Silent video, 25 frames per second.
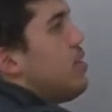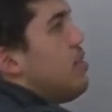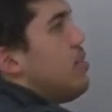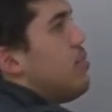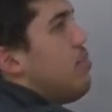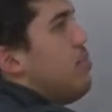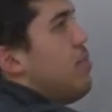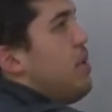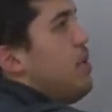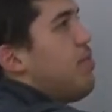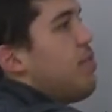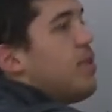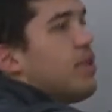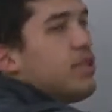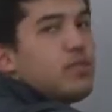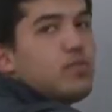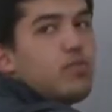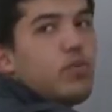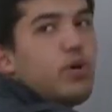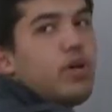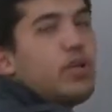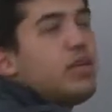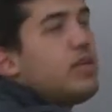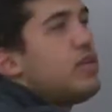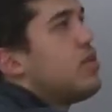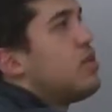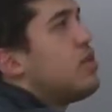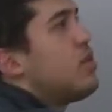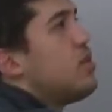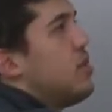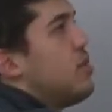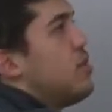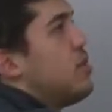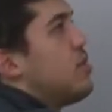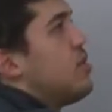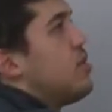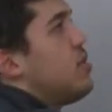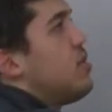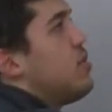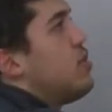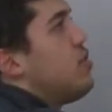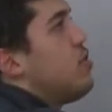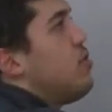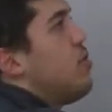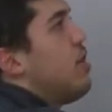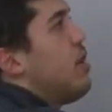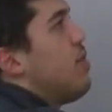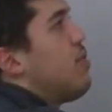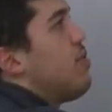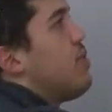b plus 1 to
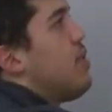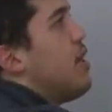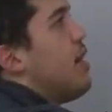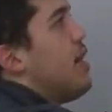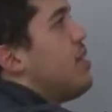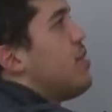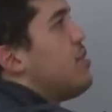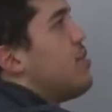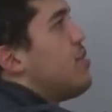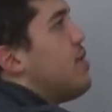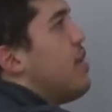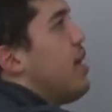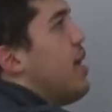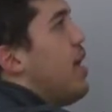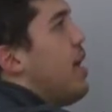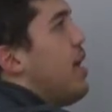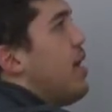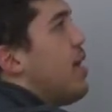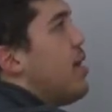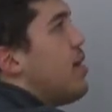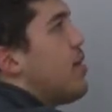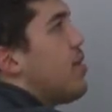be applied to a.